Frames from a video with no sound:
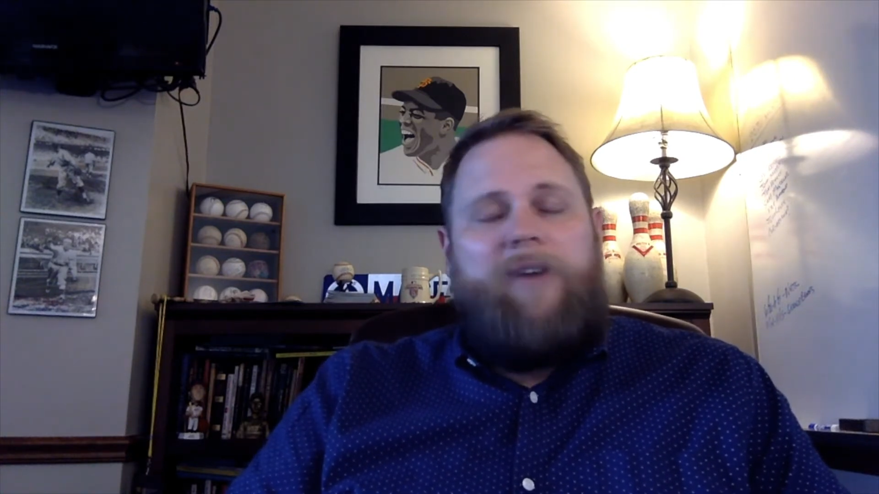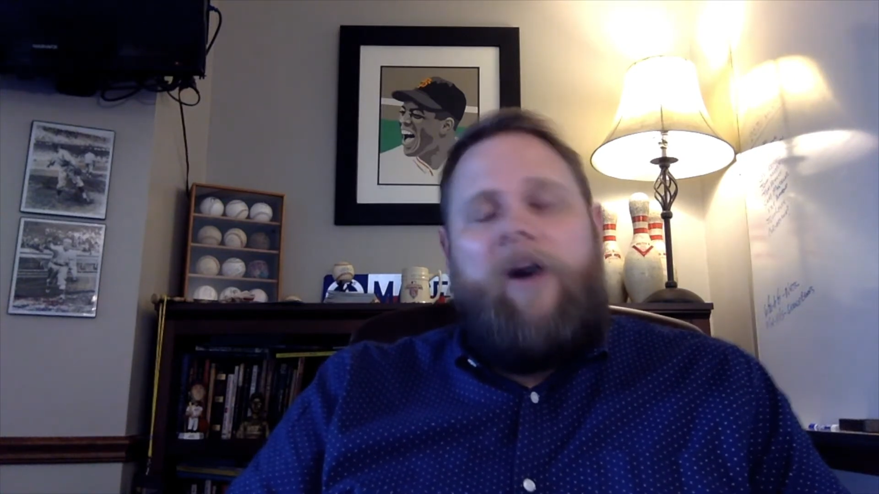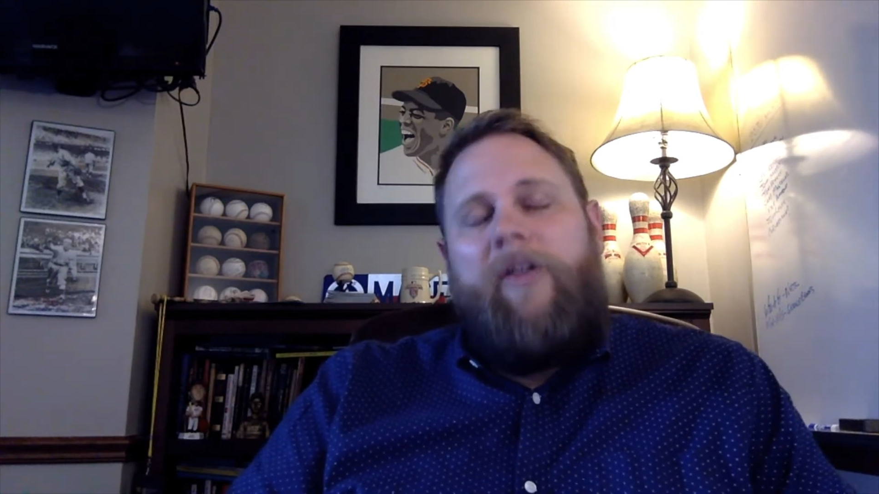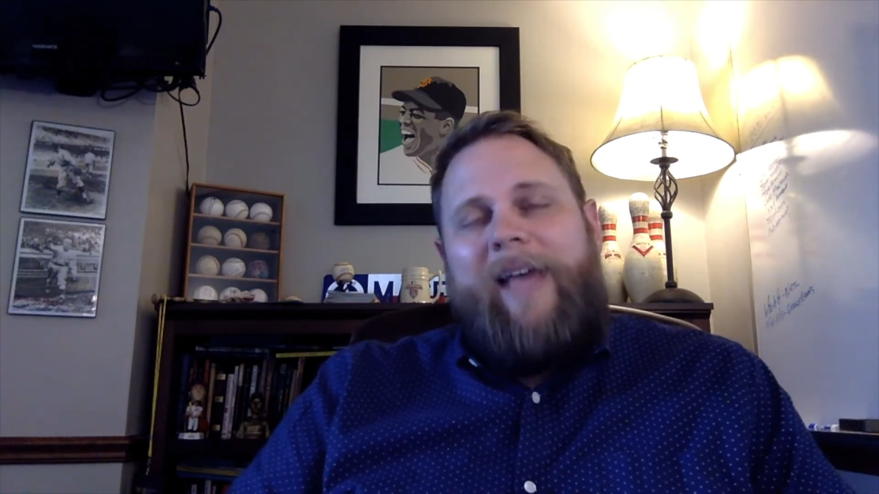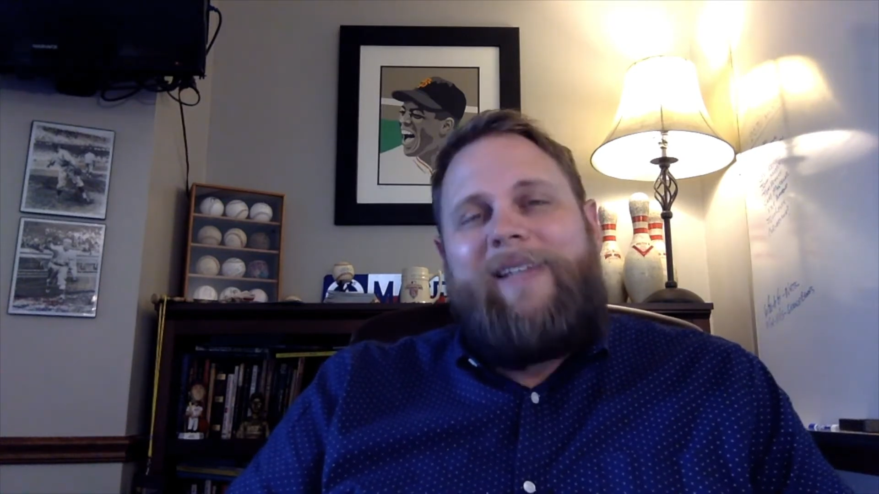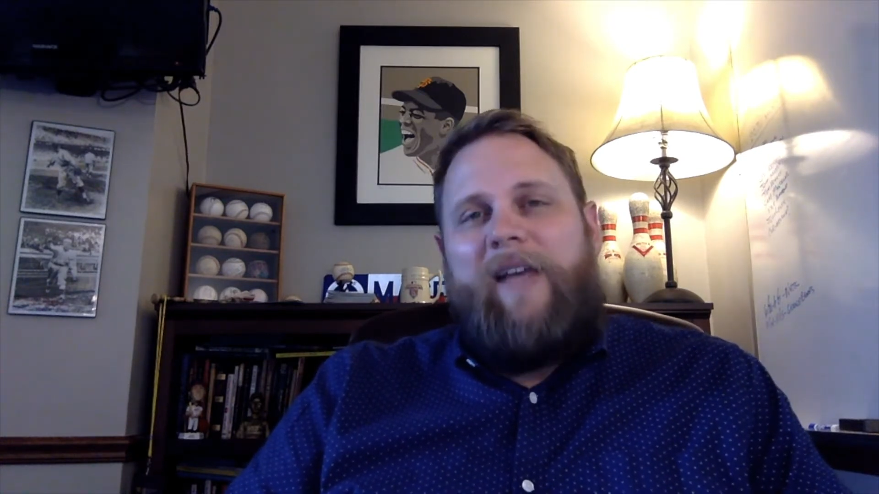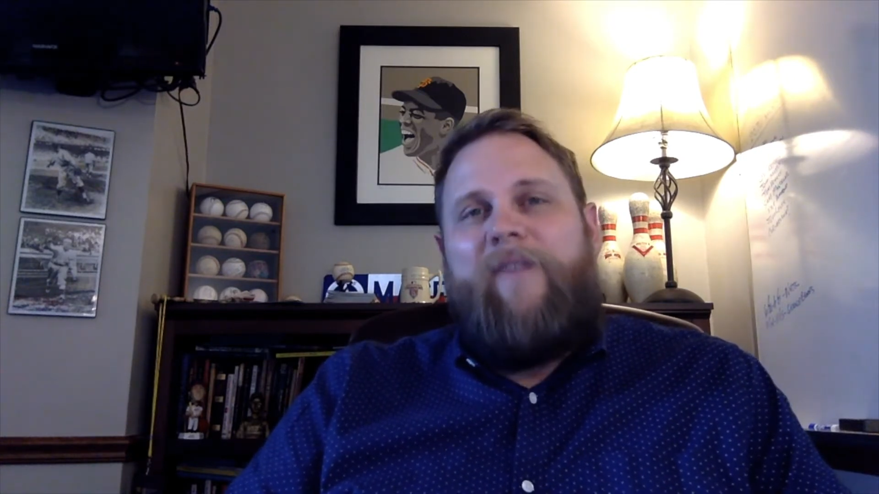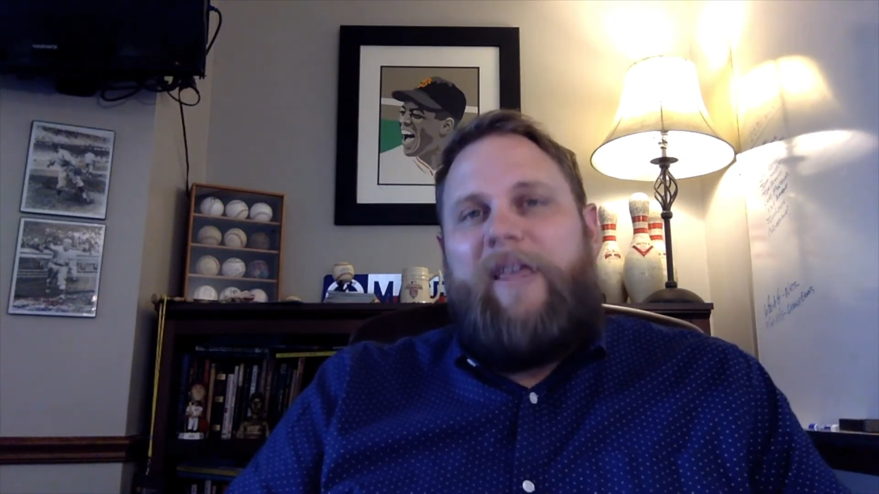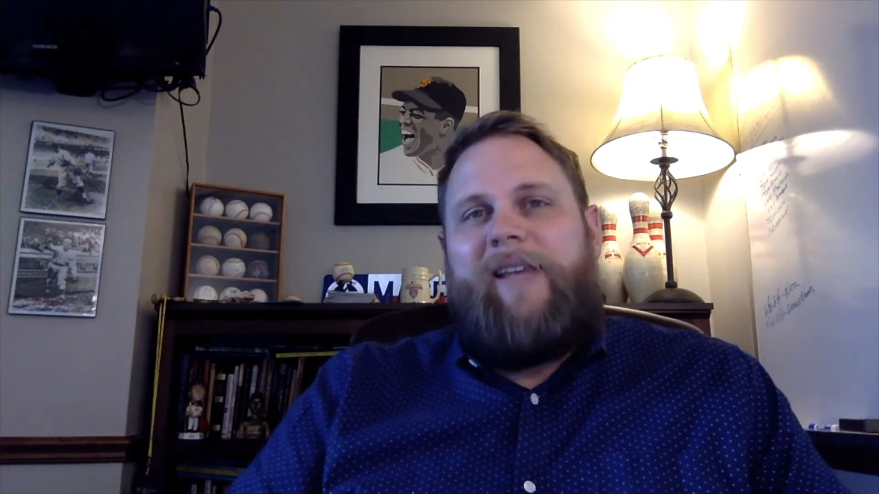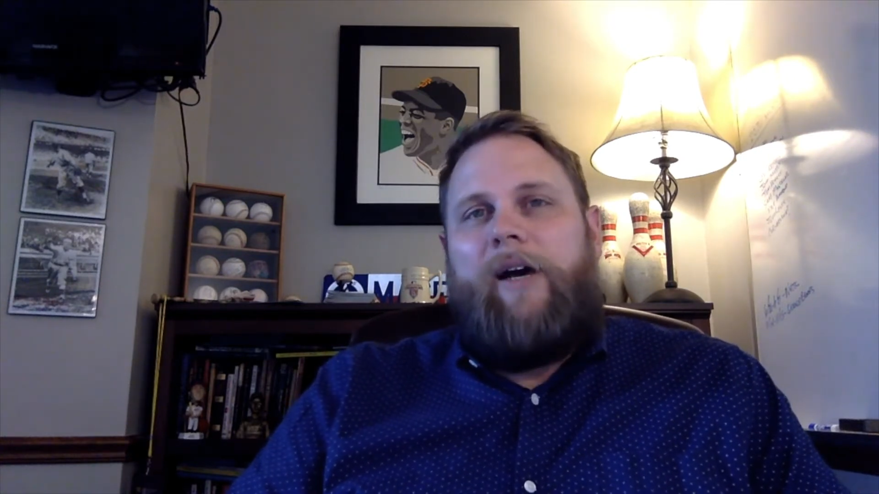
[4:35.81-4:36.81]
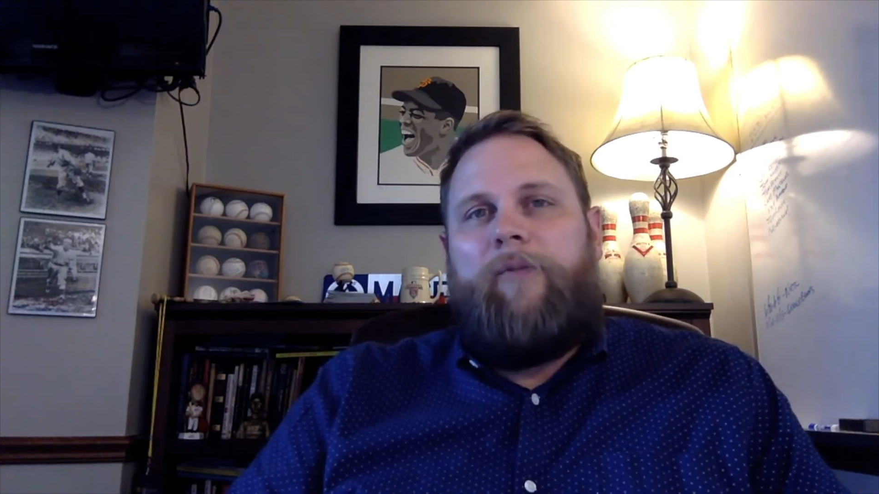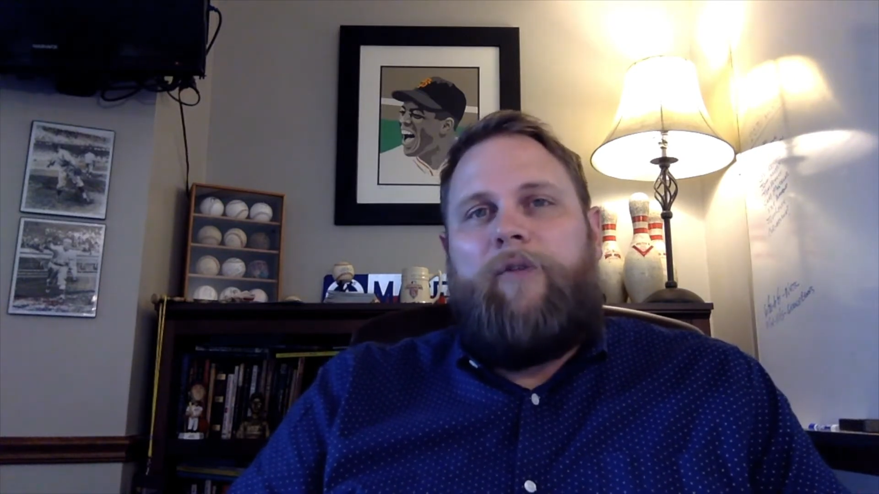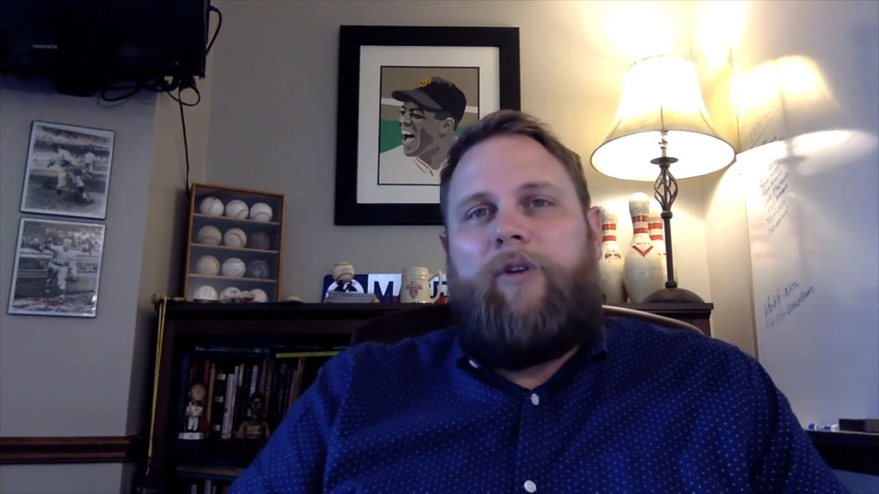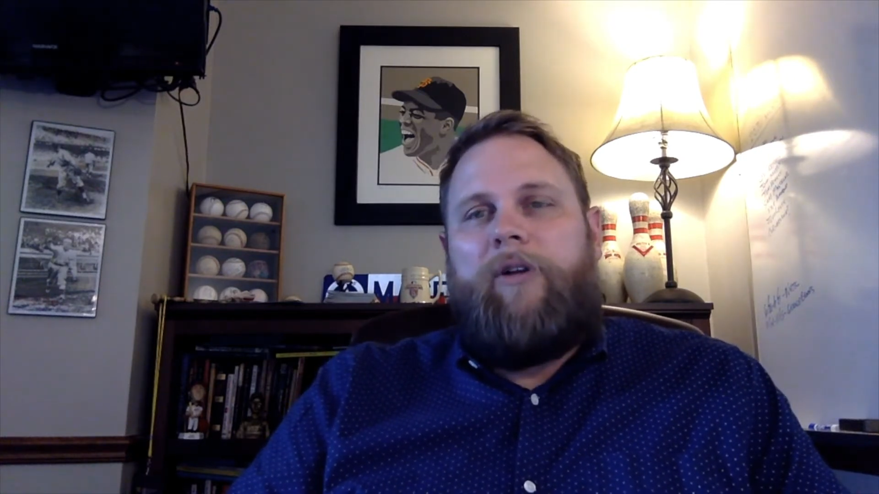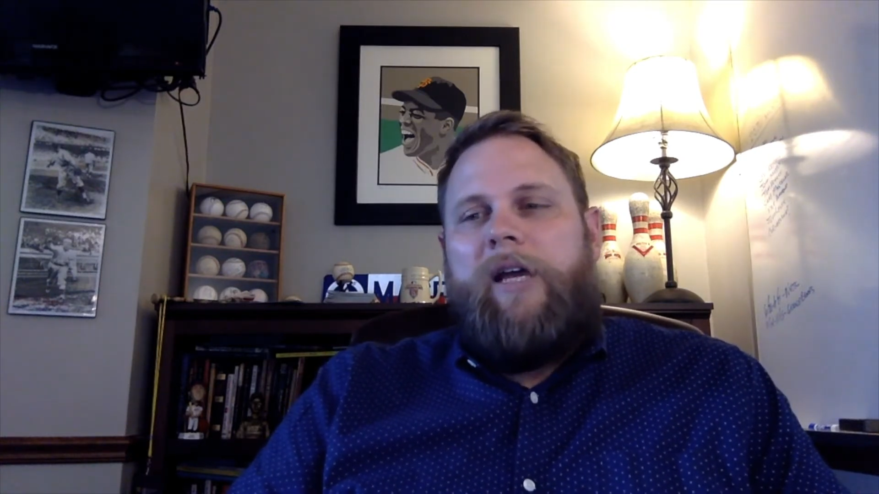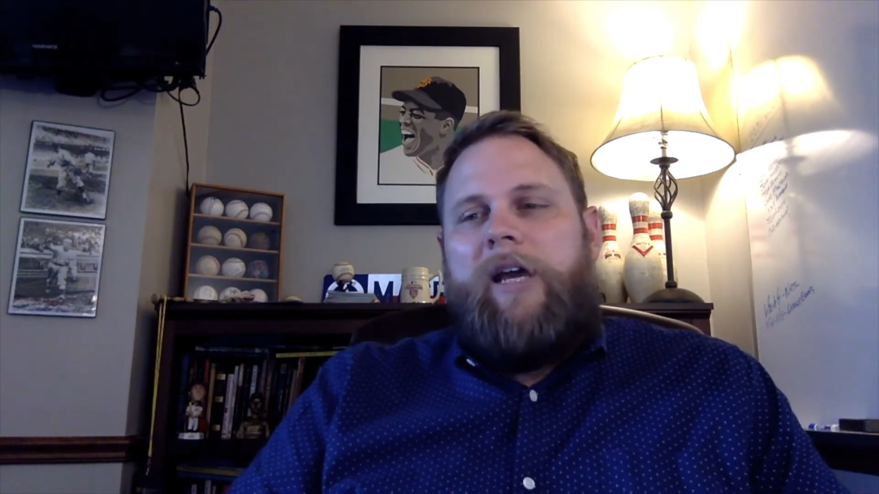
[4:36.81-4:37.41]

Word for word: All that stuff is helpful,